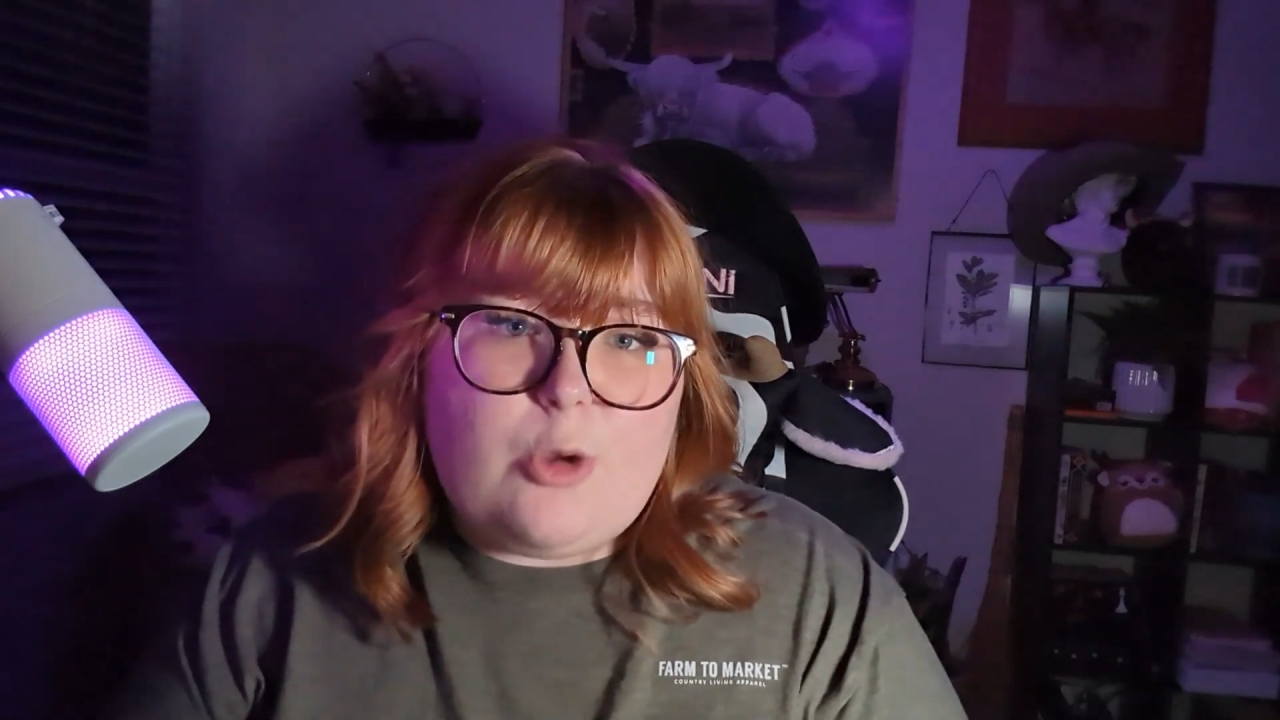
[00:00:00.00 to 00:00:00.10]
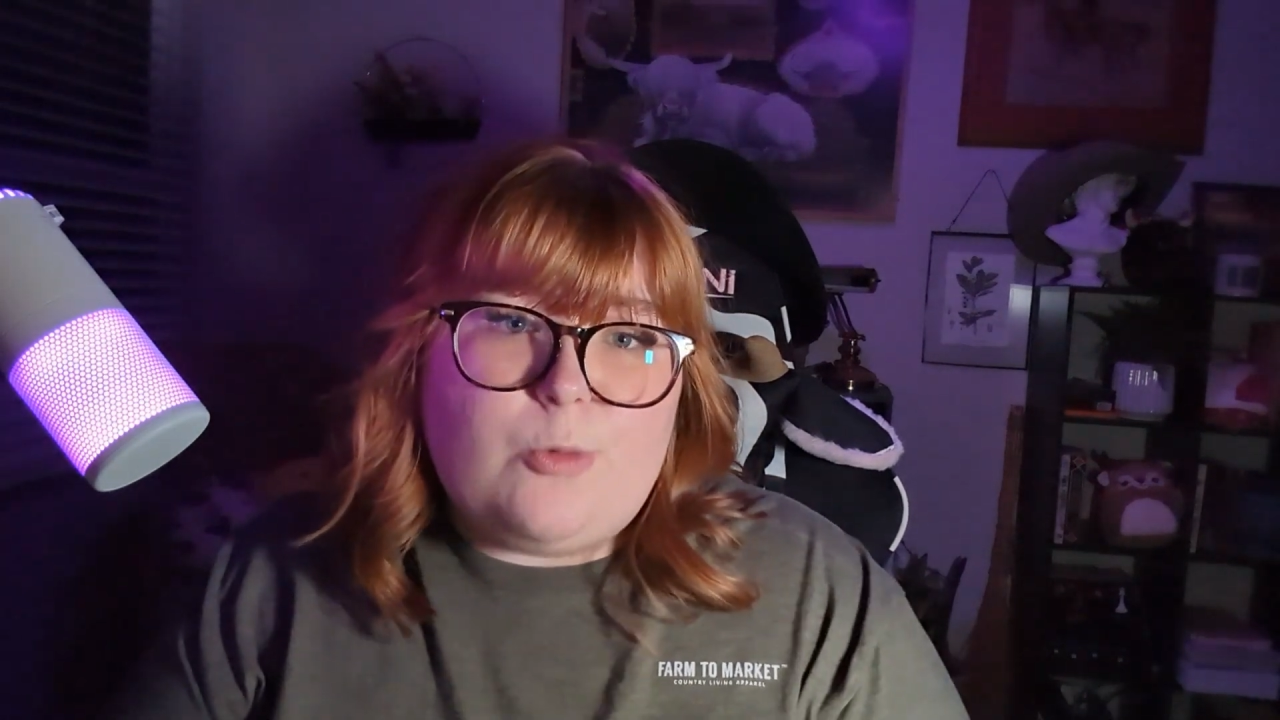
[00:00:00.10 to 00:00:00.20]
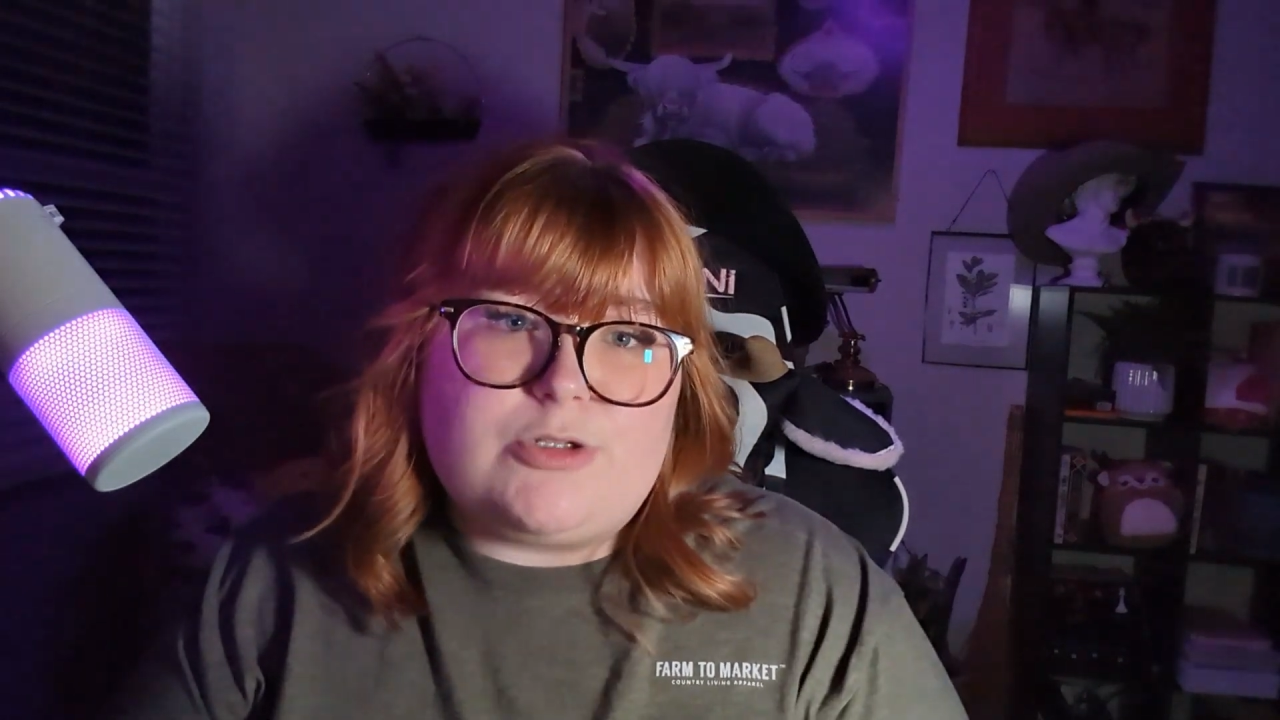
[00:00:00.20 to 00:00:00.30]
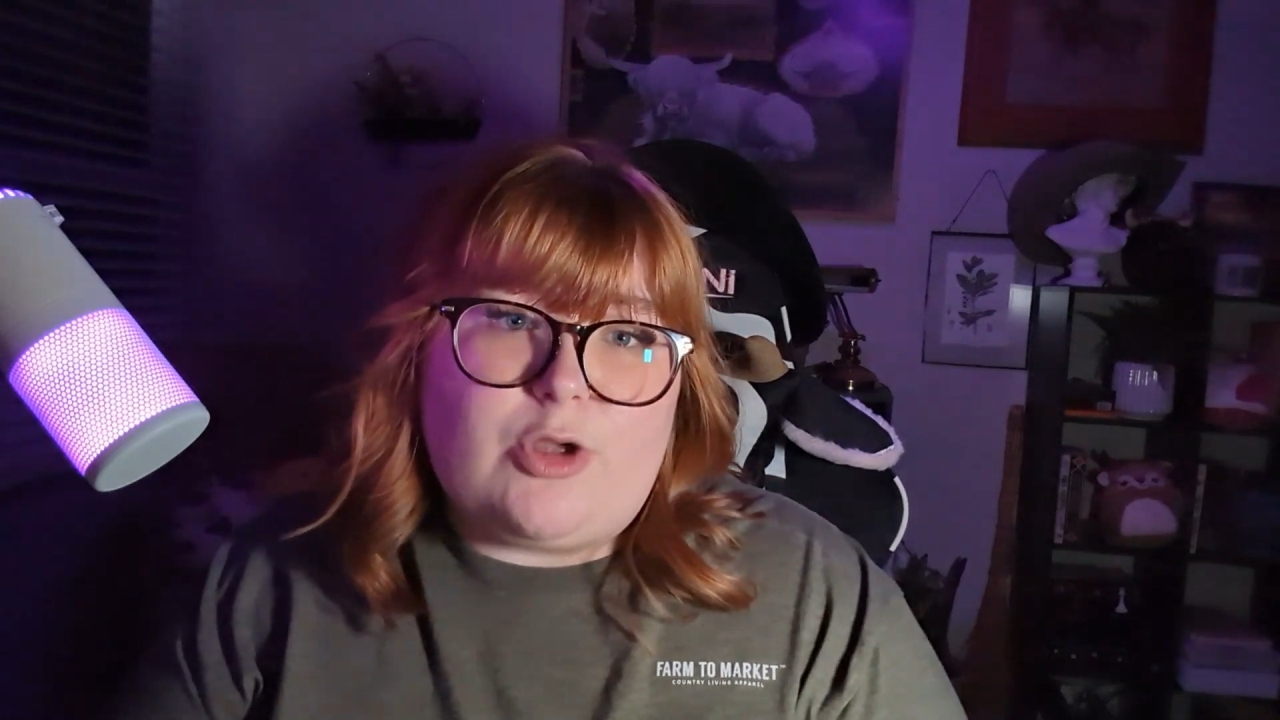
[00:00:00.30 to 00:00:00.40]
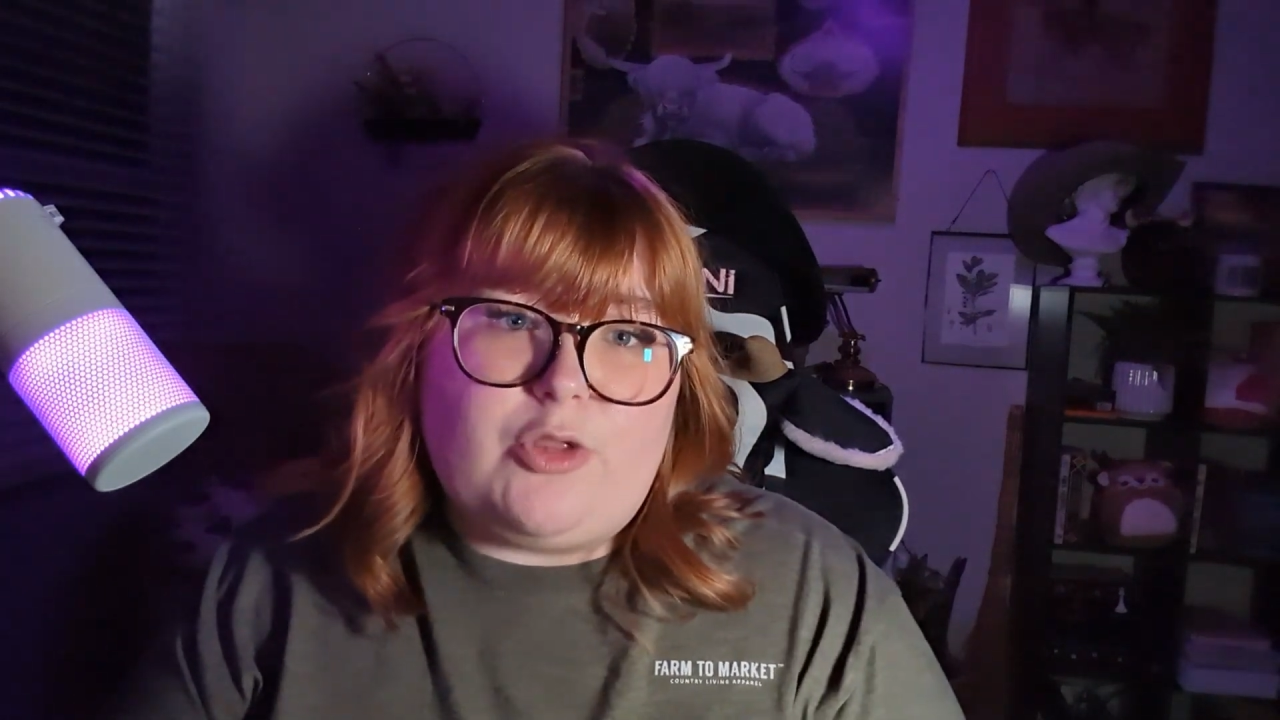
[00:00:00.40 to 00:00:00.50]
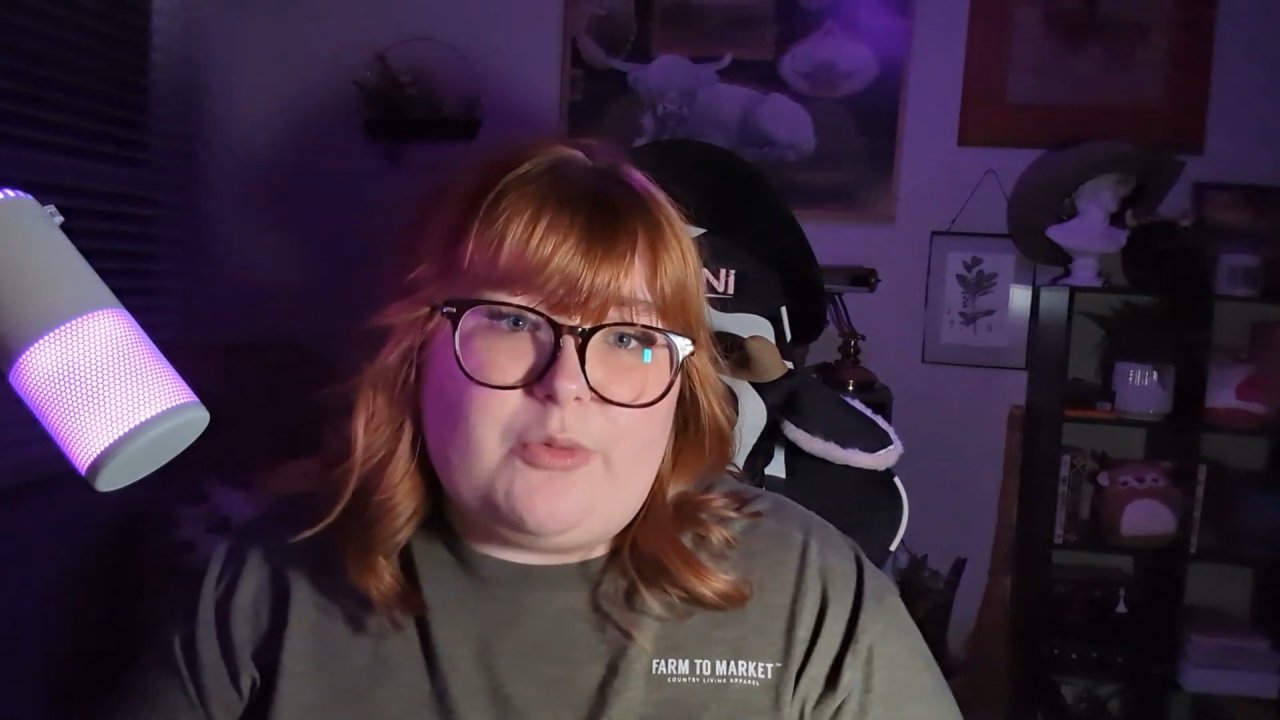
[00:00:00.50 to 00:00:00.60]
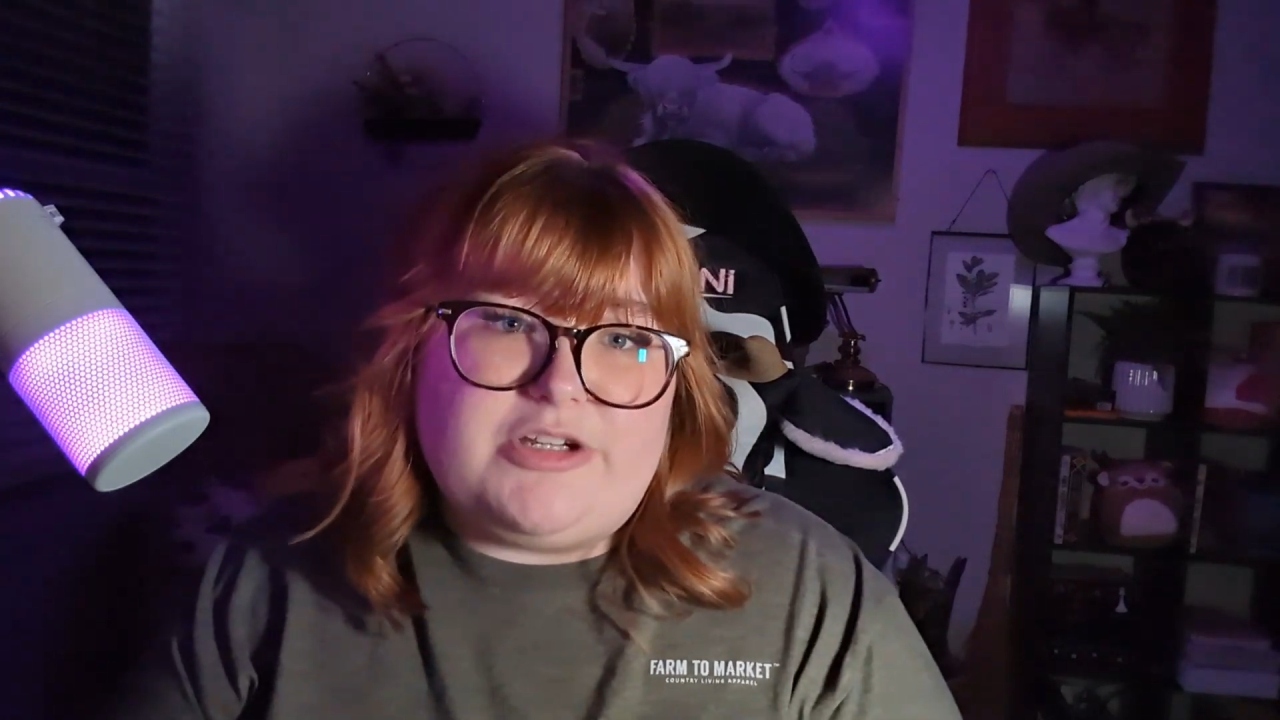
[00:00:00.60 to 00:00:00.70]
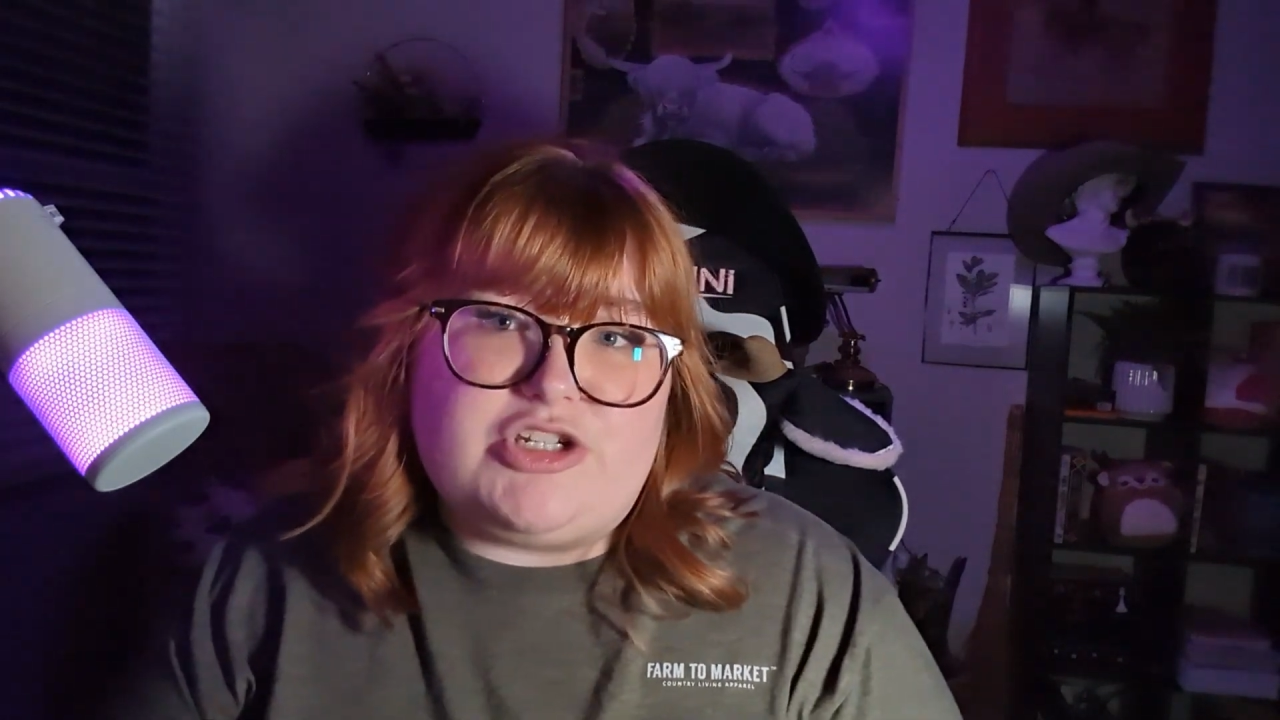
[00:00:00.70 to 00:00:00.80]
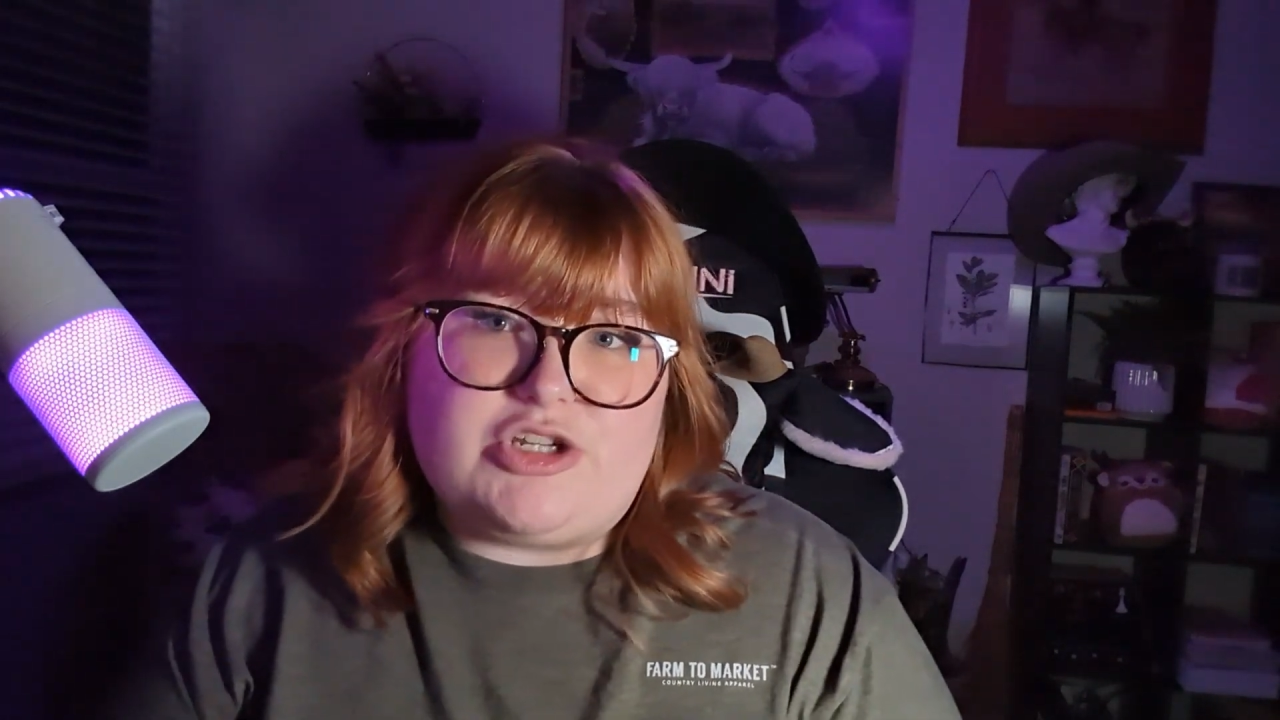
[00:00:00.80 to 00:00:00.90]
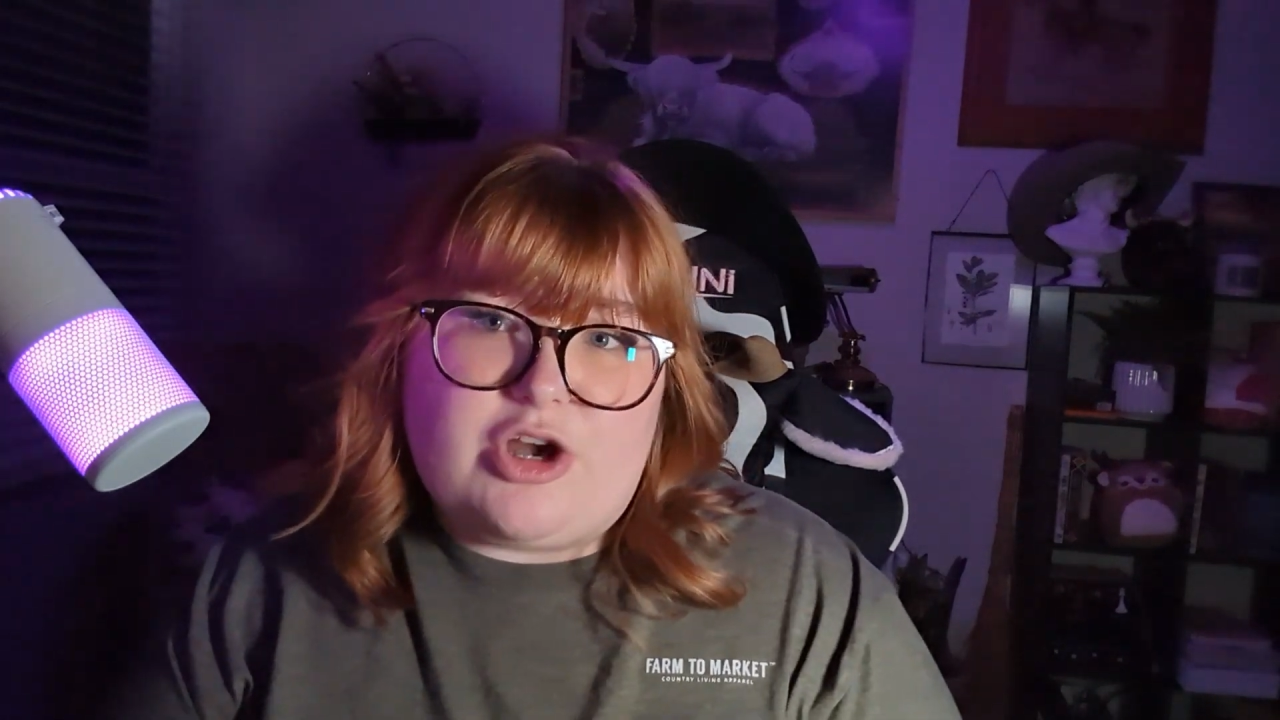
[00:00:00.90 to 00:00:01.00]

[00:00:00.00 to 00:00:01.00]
was called The Witch's